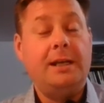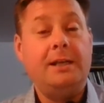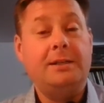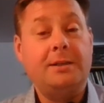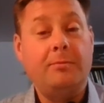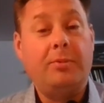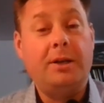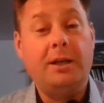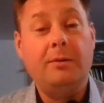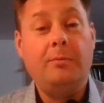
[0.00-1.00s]
He
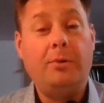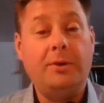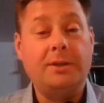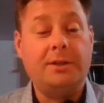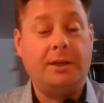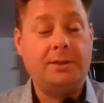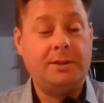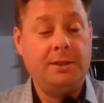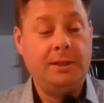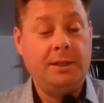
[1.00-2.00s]
simply points us